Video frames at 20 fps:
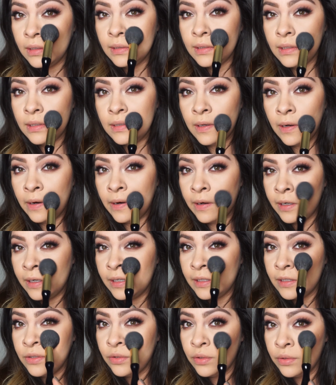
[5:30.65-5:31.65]
This is
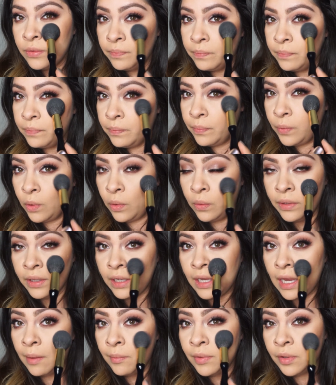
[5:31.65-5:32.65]
hard to hold the
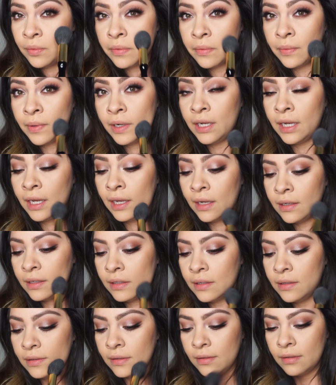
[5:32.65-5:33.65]
camera with one hand
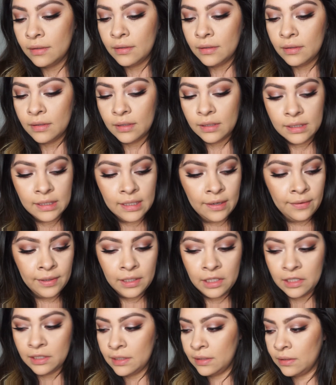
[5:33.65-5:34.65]
because now I
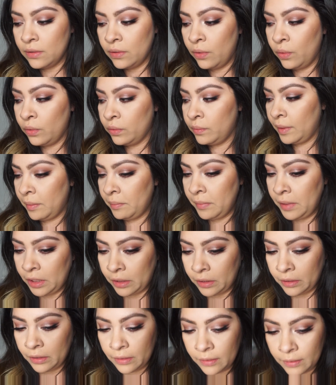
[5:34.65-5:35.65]
need to hold my
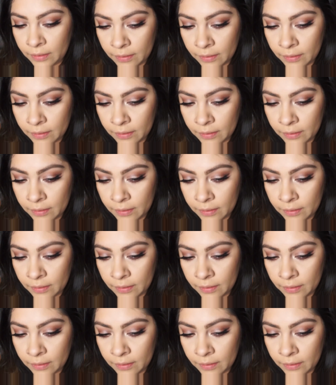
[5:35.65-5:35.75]
mirror.